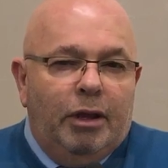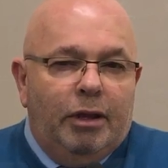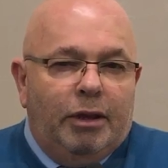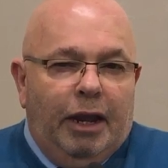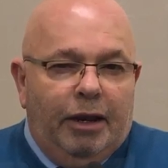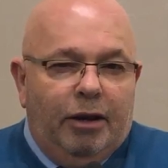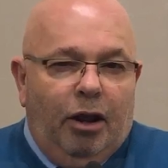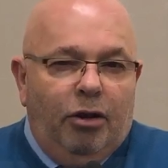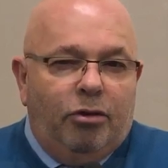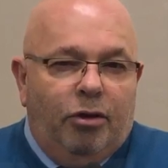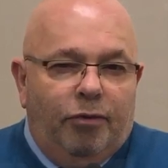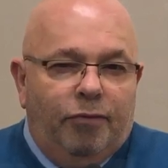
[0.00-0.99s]
take
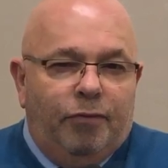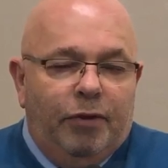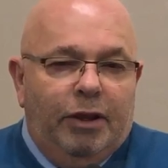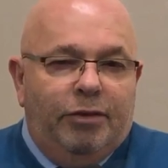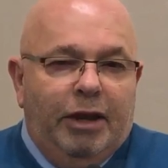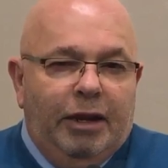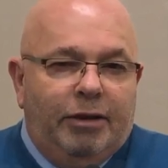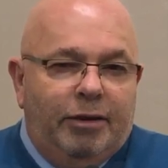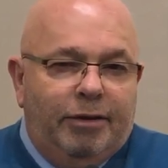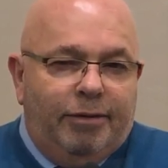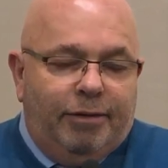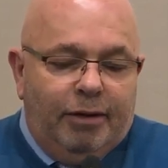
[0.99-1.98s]
note of is that
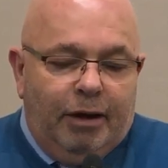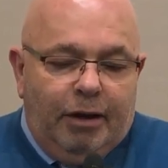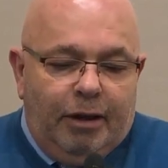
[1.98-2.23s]
is